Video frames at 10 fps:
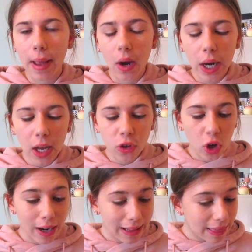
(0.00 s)
areas or
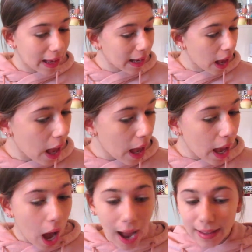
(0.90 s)
anything.
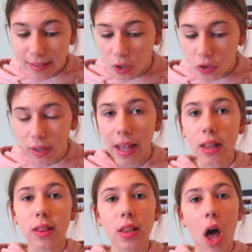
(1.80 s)
I seriously
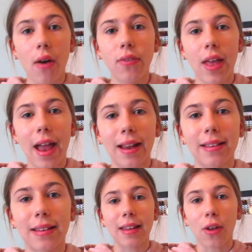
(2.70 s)
love this.
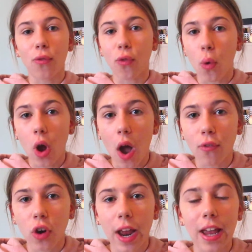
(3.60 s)
It's like full
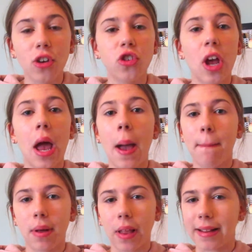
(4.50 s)
coverage
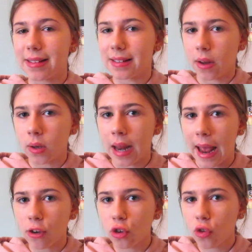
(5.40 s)
but like still
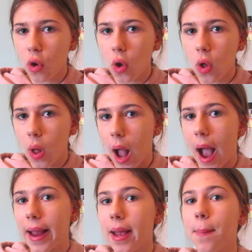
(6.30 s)
natural.
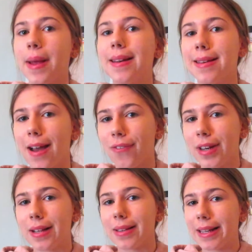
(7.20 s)
I am
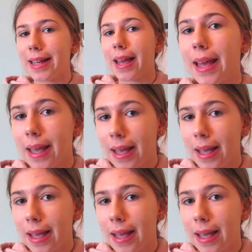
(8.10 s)
definitely